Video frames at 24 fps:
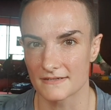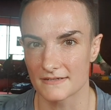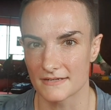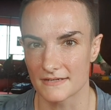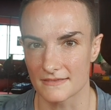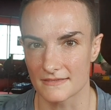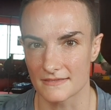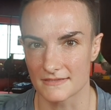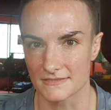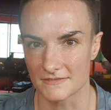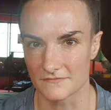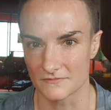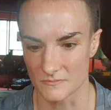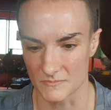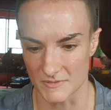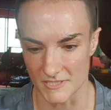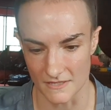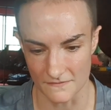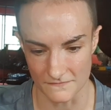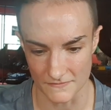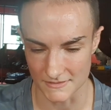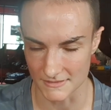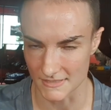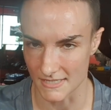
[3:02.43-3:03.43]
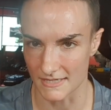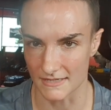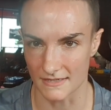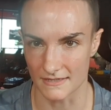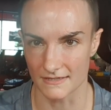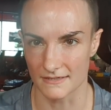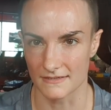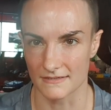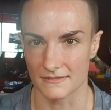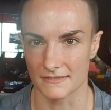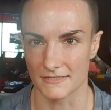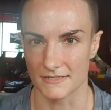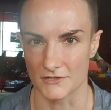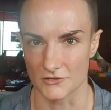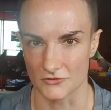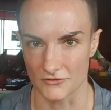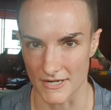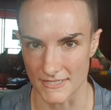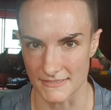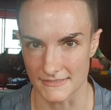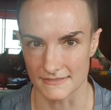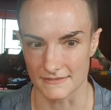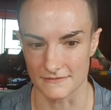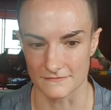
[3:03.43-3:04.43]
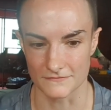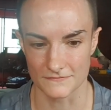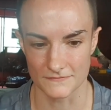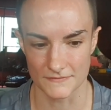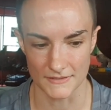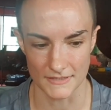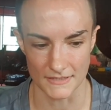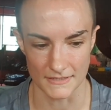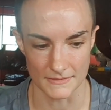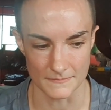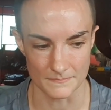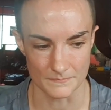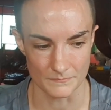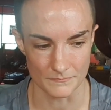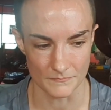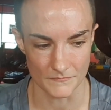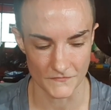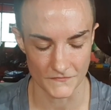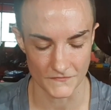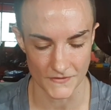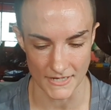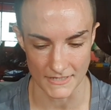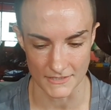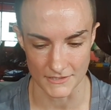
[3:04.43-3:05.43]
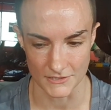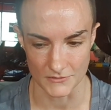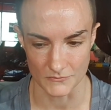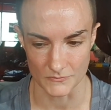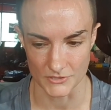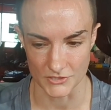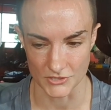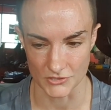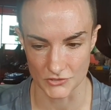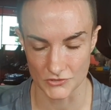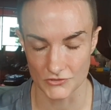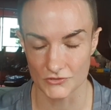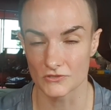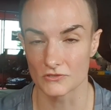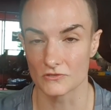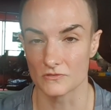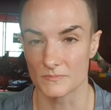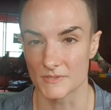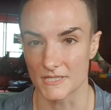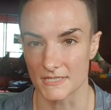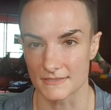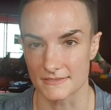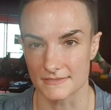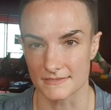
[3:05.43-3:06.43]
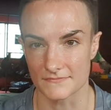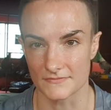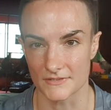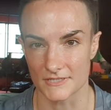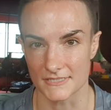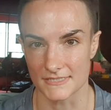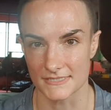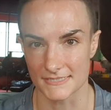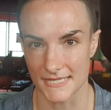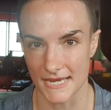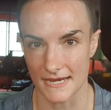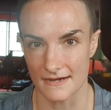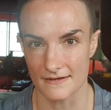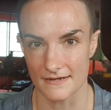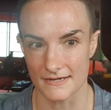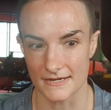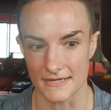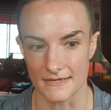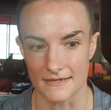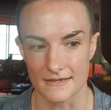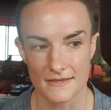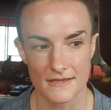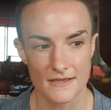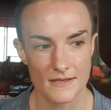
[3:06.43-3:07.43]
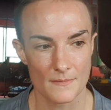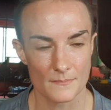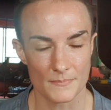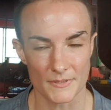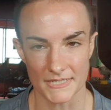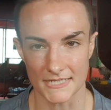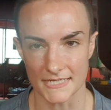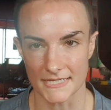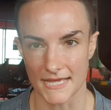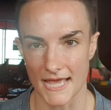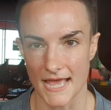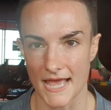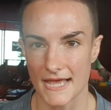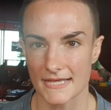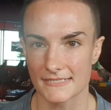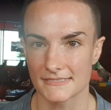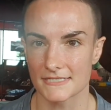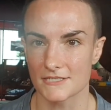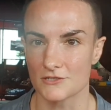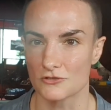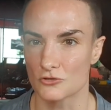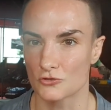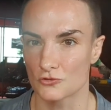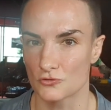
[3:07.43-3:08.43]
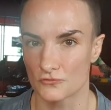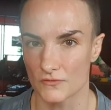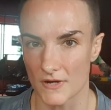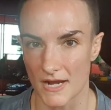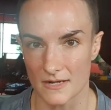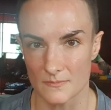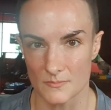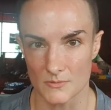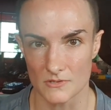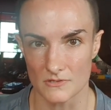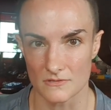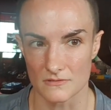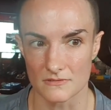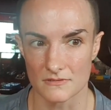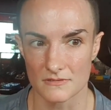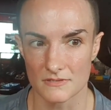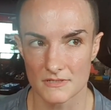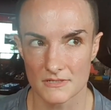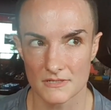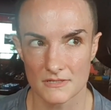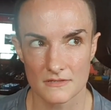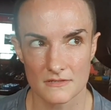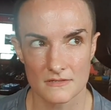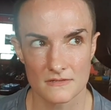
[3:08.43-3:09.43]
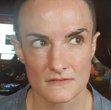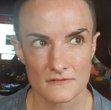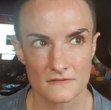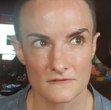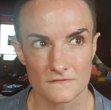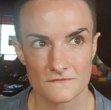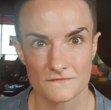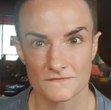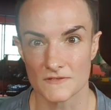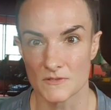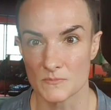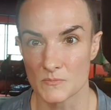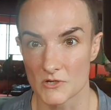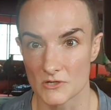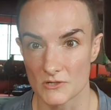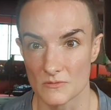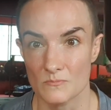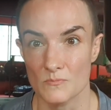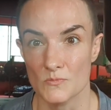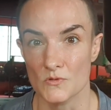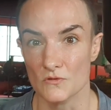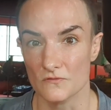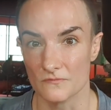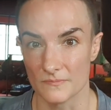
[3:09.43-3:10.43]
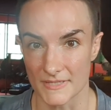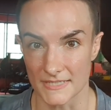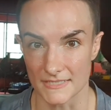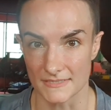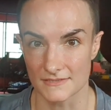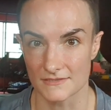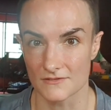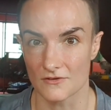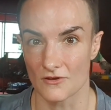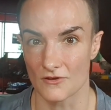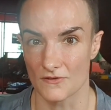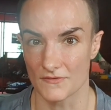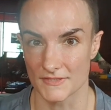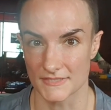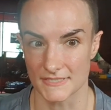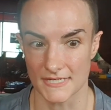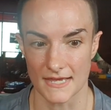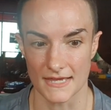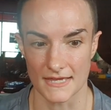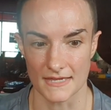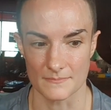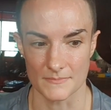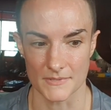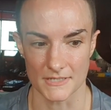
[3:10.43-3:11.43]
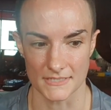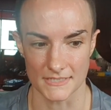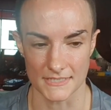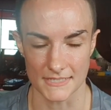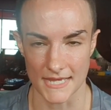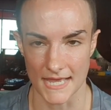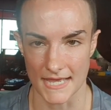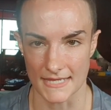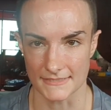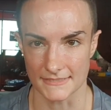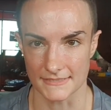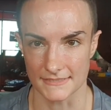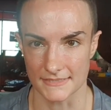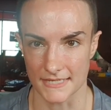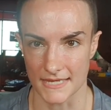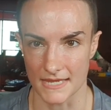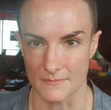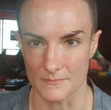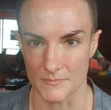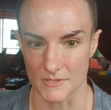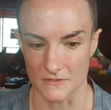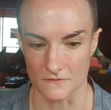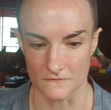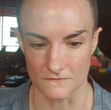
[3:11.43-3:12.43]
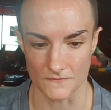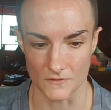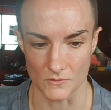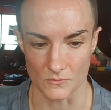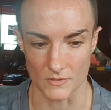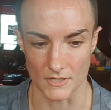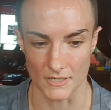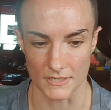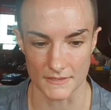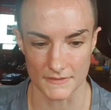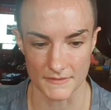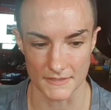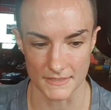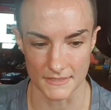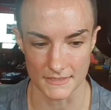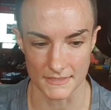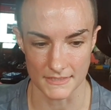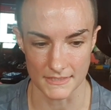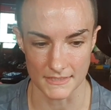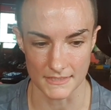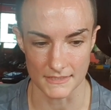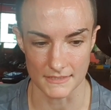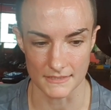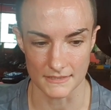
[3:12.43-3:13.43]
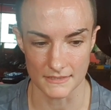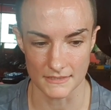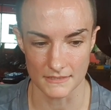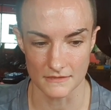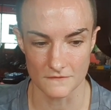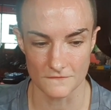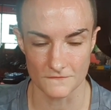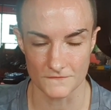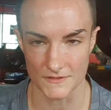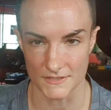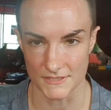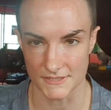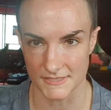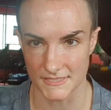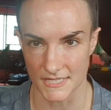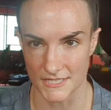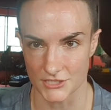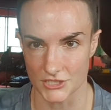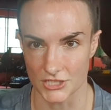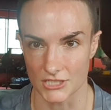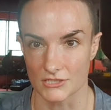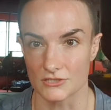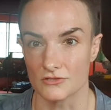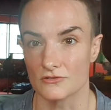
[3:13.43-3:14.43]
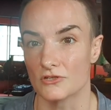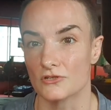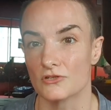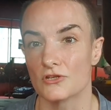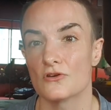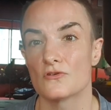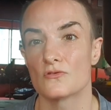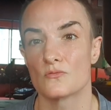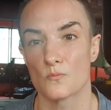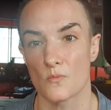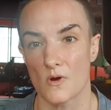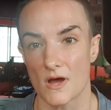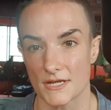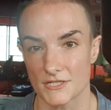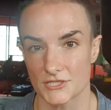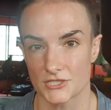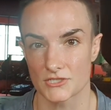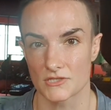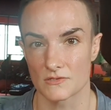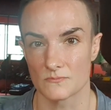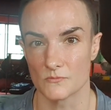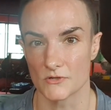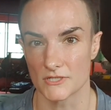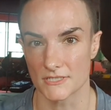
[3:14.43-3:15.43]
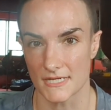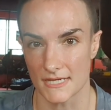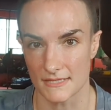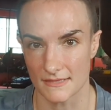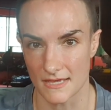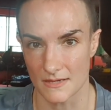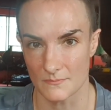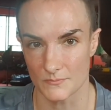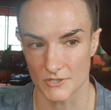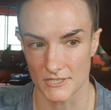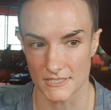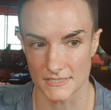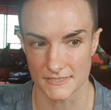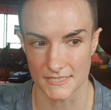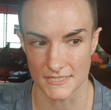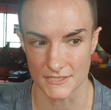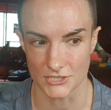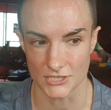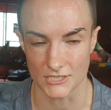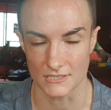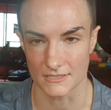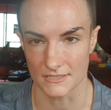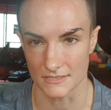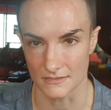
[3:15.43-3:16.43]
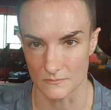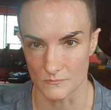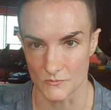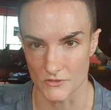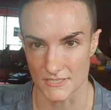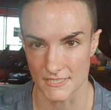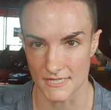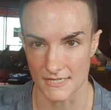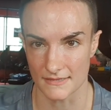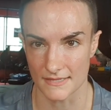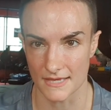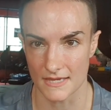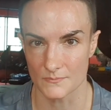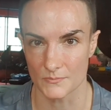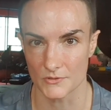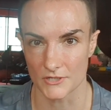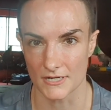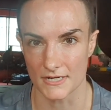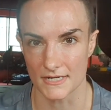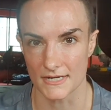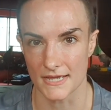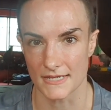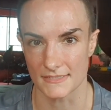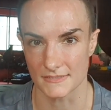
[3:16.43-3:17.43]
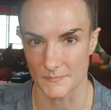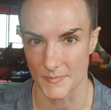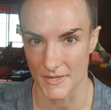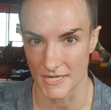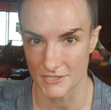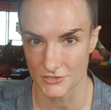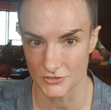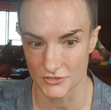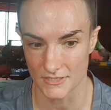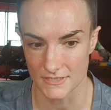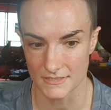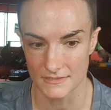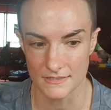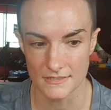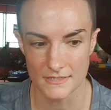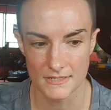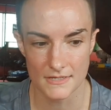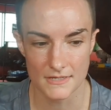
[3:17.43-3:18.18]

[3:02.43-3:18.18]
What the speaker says: He thinks of himself as like an aggressive fighter, which is true because he's very scary, but he has incredible femur movements all the time, and he has this ambient footwork that he, in the first session, you can go and watch the Muay Thai Library session in the Muay Thai Library as a patron.